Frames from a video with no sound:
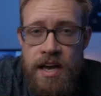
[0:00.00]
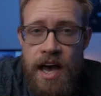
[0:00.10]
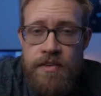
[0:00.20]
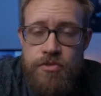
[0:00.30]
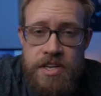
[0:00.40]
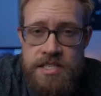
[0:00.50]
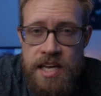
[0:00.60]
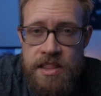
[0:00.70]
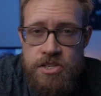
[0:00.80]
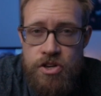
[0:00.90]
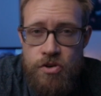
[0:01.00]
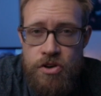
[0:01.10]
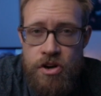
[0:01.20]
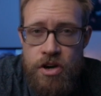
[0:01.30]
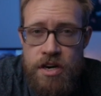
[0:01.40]
I've reset the tone
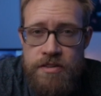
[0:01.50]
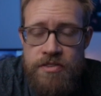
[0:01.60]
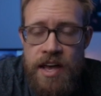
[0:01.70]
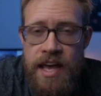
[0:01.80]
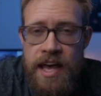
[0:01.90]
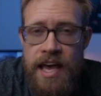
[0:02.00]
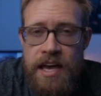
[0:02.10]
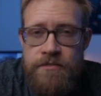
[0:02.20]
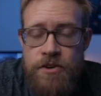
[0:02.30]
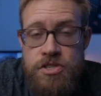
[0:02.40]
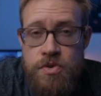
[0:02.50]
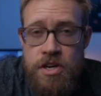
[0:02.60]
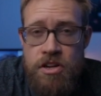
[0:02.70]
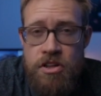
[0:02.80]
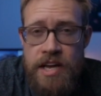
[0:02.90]
curve, and first we're
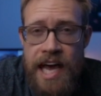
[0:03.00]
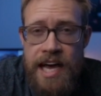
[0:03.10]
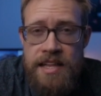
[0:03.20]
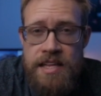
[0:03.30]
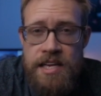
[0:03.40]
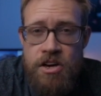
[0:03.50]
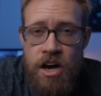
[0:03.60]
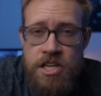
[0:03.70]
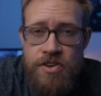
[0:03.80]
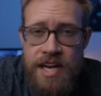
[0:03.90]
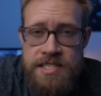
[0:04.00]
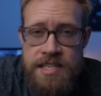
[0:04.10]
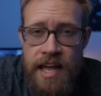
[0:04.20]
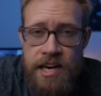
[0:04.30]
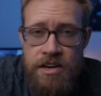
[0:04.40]
going to look at the contrast
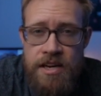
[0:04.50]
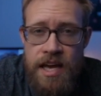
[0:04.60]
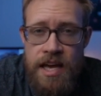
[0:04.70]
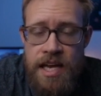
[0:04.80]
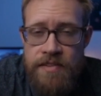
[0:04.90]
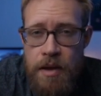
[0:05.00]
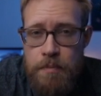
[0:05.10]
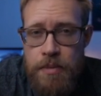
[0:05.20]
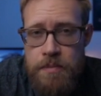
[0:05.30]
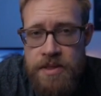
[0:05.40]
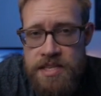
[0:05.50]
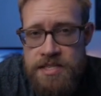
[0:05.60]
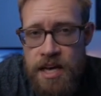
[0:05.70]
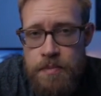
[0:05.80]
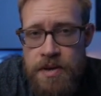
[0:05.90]
slider. Now if I bump this
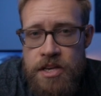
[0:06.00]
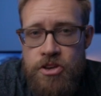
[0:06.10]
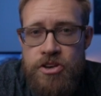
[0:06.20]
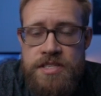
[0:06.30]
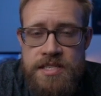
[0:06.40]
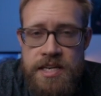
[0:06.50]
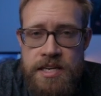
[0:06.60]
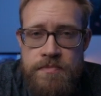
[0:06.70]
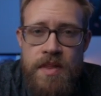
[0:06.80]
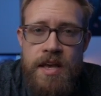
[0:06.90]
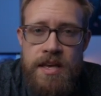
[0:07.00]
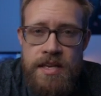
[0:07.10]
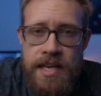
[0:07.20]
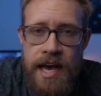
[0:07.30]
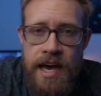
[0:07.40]
up, you can see,
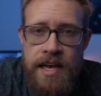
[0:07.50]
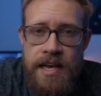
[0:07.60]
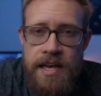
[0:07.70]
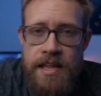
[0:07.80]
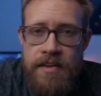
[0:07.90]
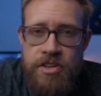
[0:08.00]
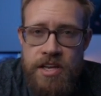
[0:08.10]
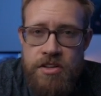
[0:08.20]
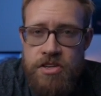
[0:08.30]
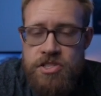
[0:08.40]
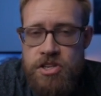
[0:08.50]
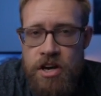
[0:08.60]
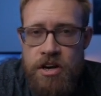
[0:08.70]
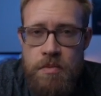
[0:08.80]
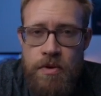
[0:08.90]
yeah, everything looks
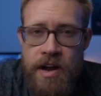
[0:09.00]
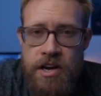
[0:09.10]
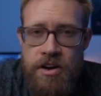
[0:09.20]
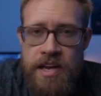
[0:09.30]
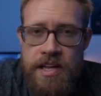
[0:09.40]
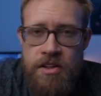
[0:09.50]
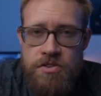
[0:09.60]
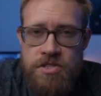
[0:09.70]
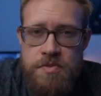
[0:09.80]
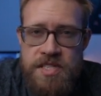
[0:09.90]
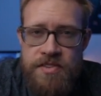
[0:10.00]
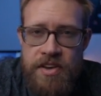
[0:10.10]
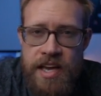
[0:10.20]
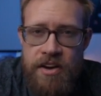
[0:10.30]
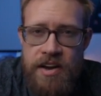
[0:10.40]
darker, brighter in those
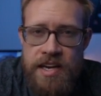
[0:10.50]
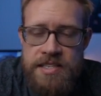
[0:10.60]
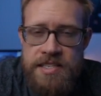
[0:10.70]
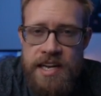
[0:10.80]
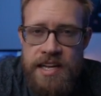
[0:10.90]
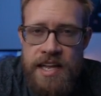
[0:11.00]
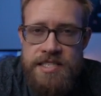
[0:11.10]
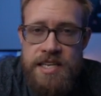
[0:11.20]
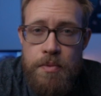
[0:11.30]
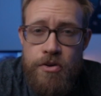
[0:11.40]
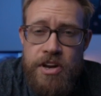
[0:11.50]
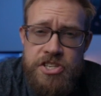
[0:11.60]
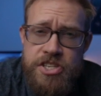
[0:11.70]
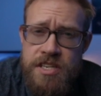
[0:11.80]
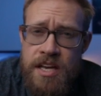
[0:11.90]
specific areas, getting that
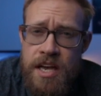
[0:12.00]
separation,